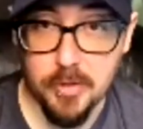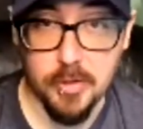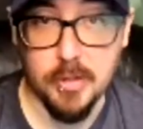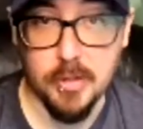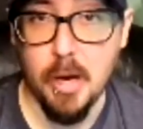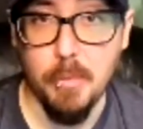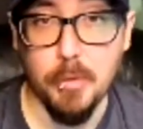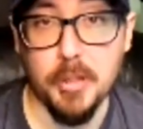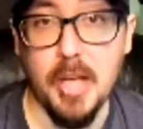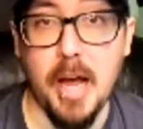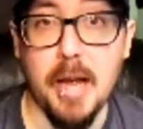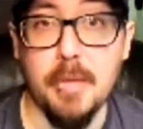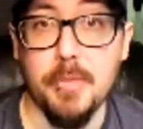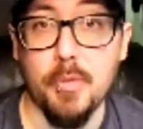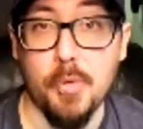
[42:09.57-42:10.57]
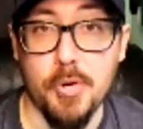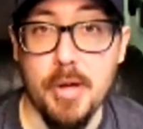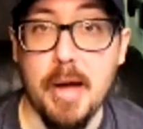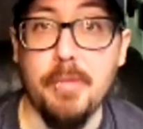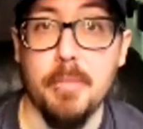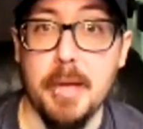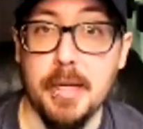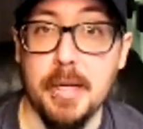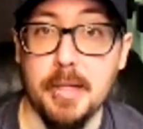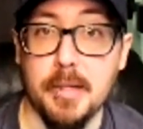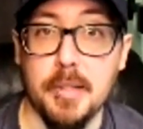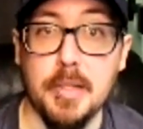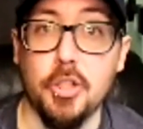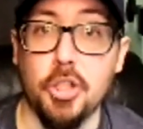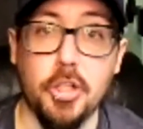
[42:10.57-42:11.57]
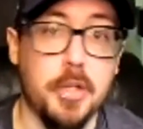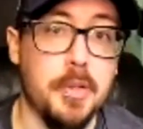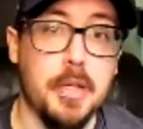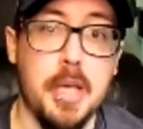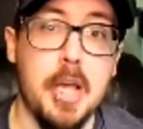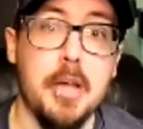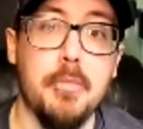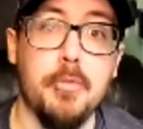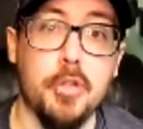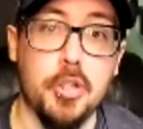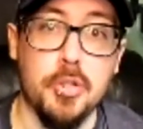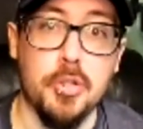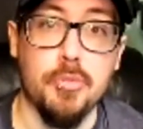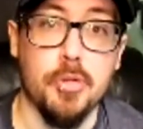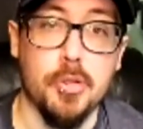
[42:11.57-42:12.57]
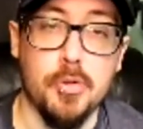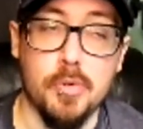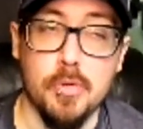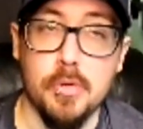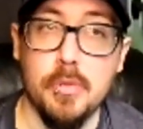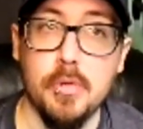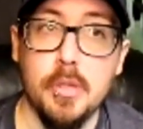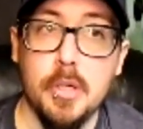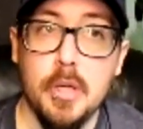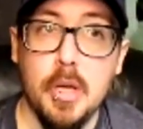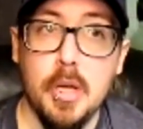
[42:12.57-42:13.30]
There's a couple of times where you have to make a decision in the game, which is really cool.